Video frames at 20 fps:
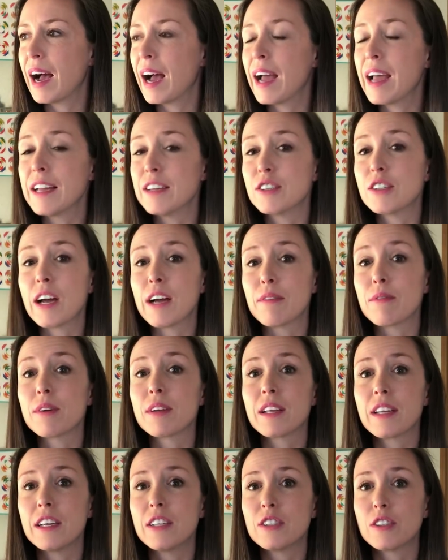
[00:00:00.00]
I, I
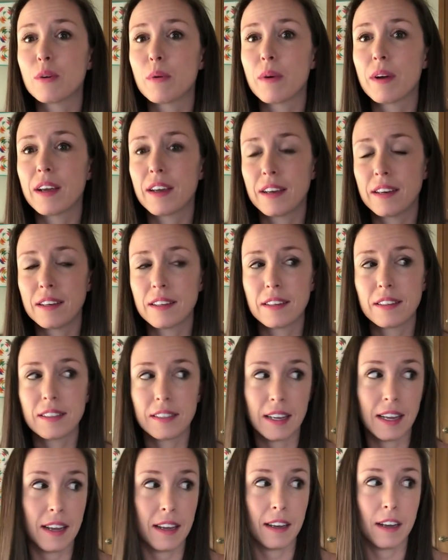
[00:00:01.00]
really enjoyed
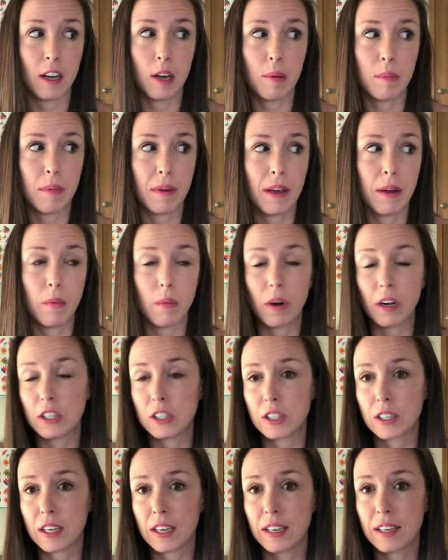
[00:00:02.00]
staying up and
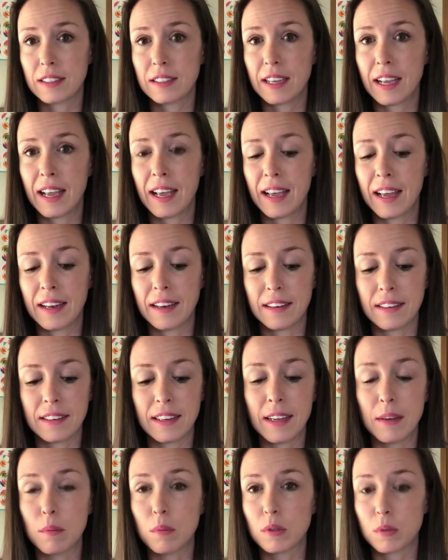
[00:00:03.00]
watching it, and
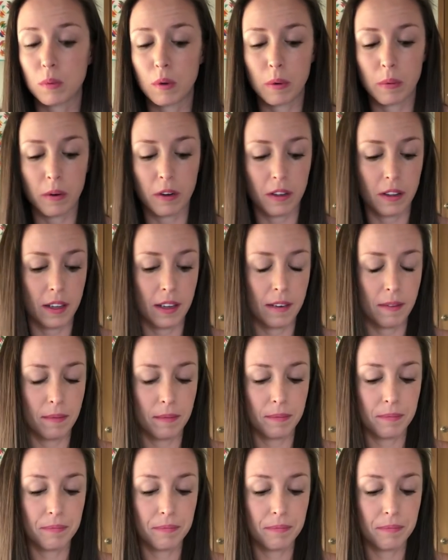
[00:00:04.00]
it was well worth it.